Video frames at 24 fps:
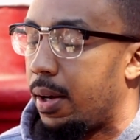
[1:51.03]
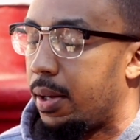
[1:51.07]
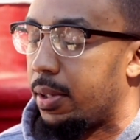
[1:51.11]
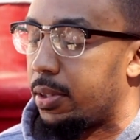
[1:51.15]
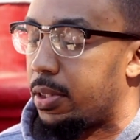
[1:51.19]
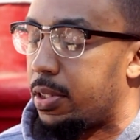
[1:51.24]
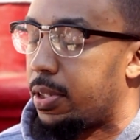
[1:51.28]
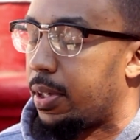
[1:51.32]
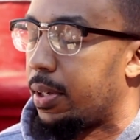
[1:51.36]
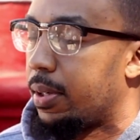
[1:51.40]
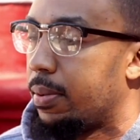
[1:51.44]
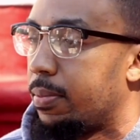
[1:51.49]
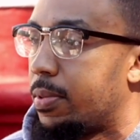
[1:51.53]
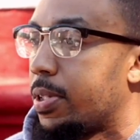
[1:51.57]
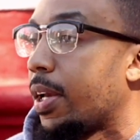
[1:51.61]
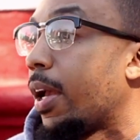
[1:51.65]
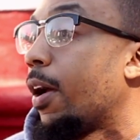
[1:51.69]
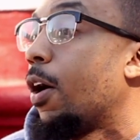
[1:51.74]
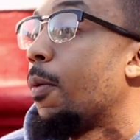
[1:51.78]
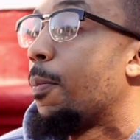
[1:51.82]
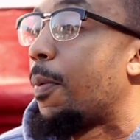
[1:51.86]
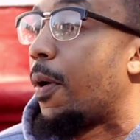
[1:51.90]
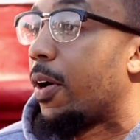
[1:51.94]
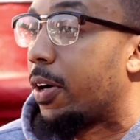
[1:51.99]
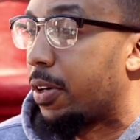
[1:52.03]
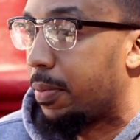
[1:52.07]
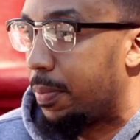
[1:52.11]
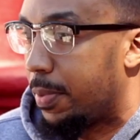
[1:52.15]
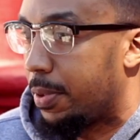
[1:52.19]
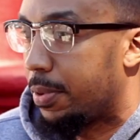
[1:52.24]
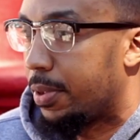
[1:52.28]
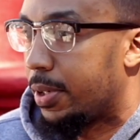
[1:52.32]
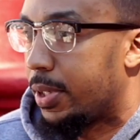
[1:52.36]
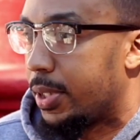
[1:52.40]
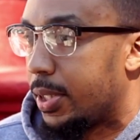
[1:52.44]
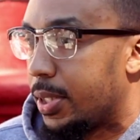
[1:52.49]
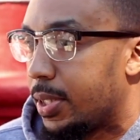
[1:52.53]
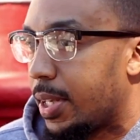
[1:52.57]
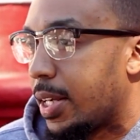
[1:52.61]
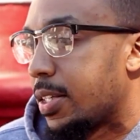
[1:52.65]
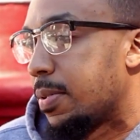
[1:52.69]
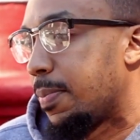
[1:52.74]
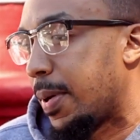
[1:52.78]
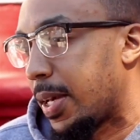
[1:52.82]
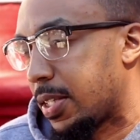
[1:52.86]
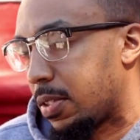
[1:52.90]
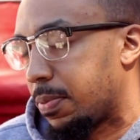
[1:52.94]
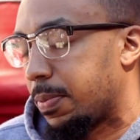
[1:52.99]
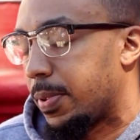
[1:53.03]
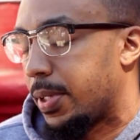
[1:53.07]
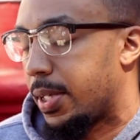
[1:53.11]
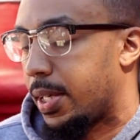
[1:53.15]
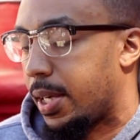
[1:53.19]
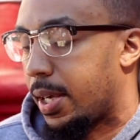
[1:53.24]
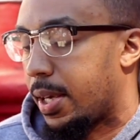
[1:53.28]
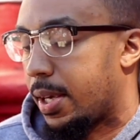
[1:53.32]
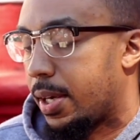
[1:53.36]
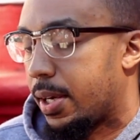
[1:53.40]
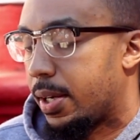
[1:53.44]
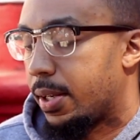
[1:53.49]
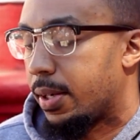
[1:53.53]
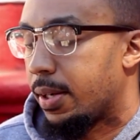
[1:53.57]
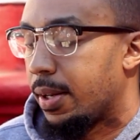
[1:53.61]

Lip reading: to help our communities as best we can.